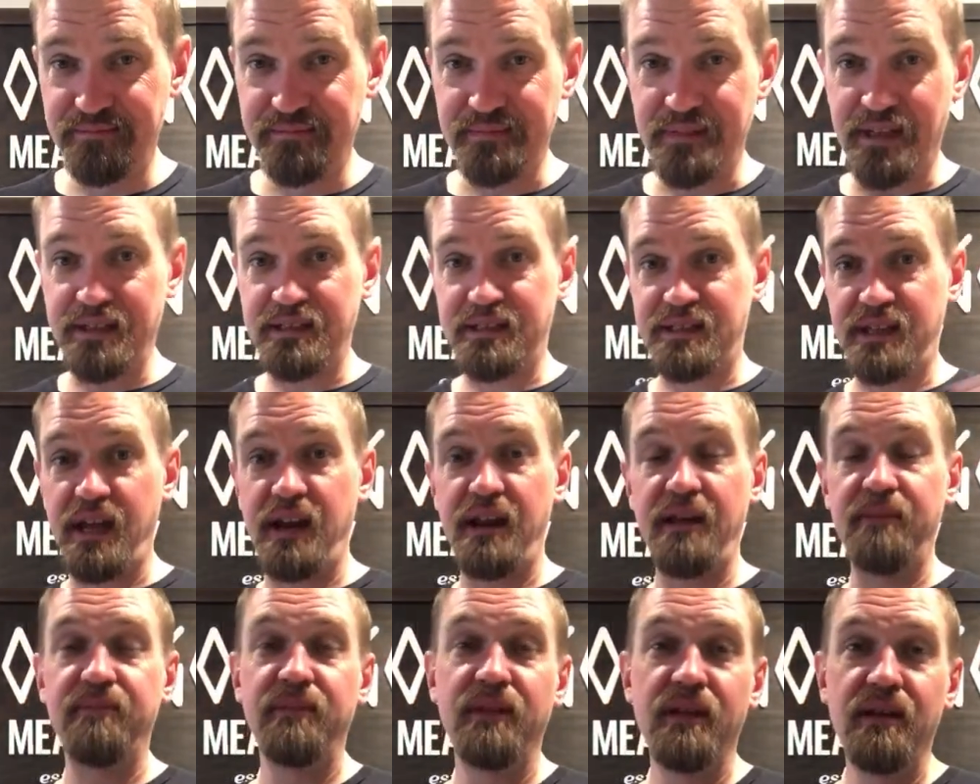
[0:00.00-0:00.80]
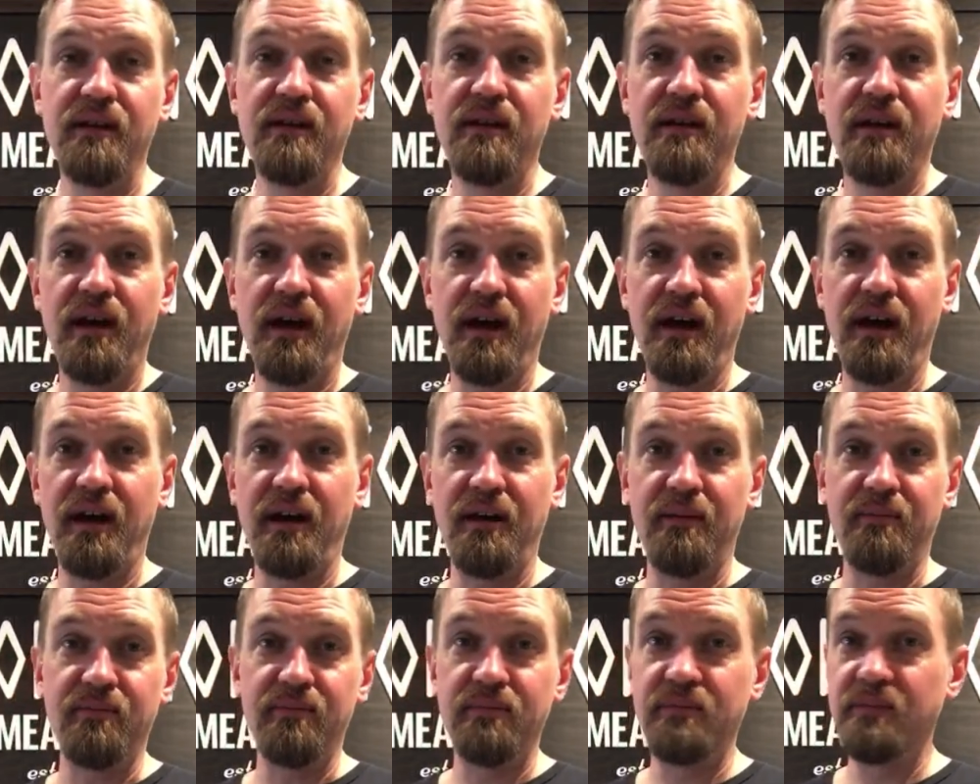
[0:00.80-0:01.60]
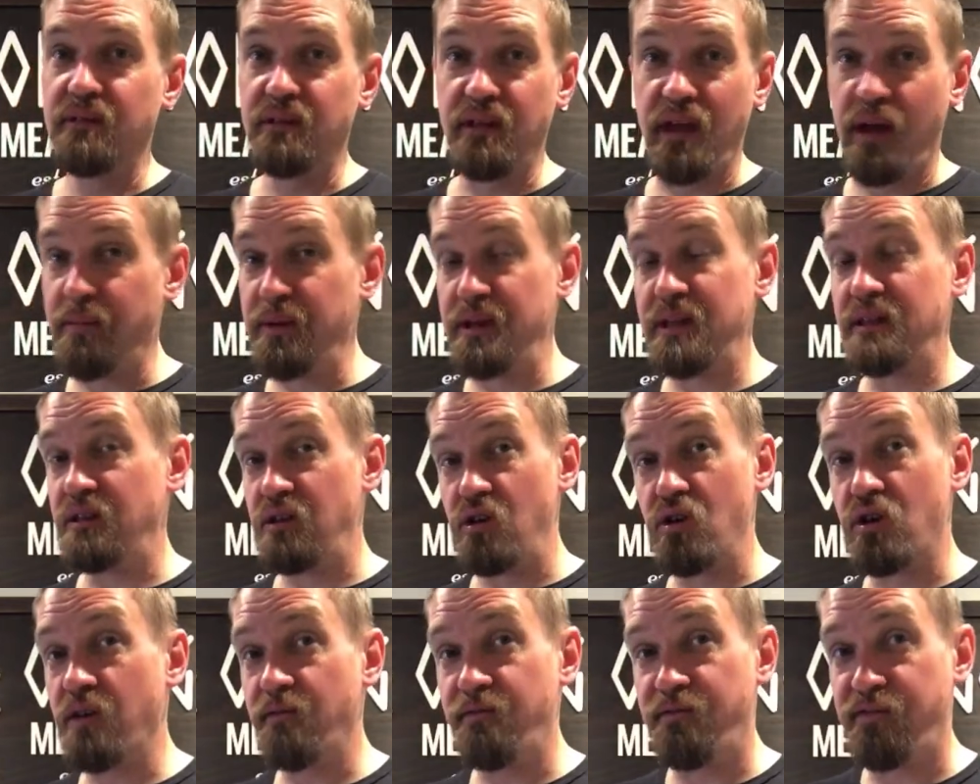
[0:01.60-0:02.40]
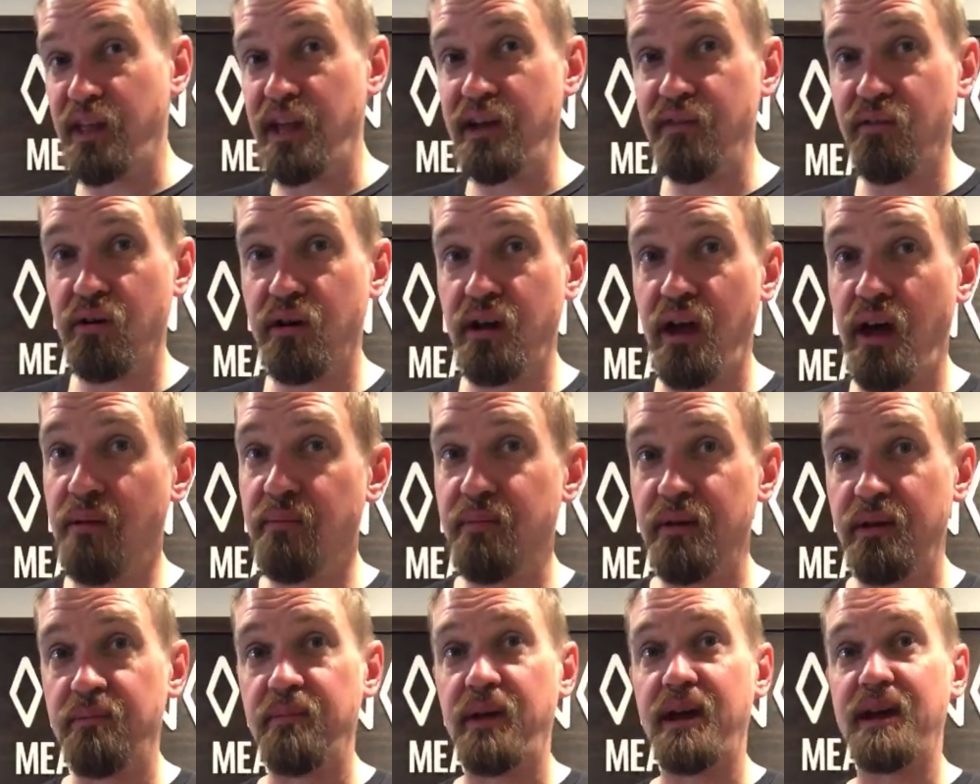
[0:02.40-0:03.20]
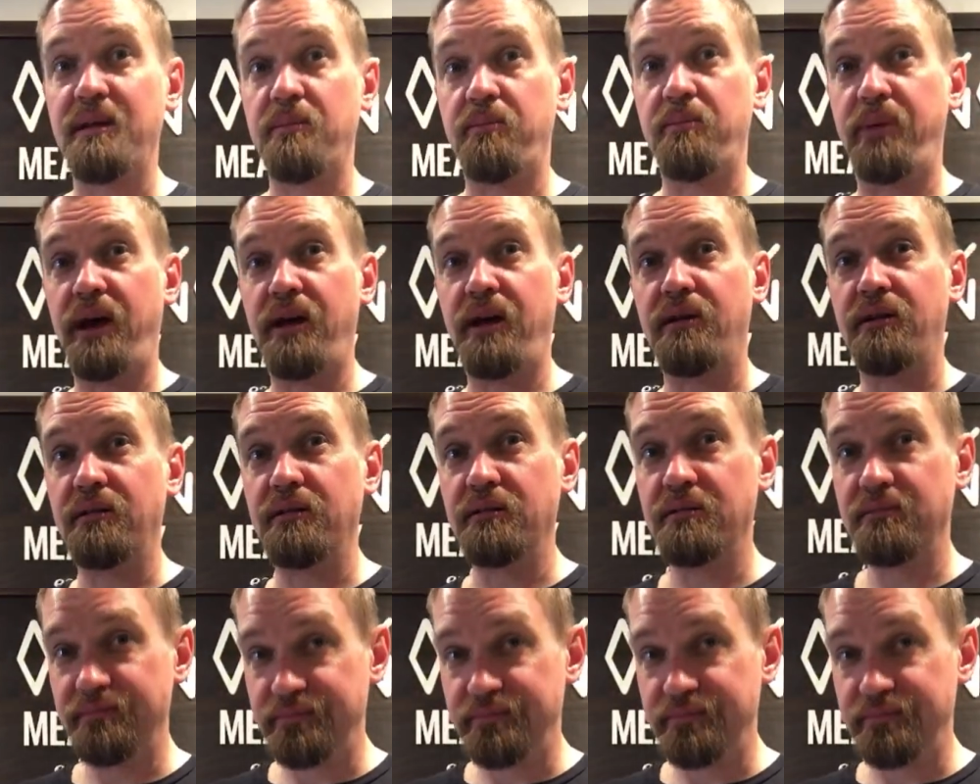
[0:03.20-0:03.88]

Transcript: I said it. I mean, you can flavor it up and make it better.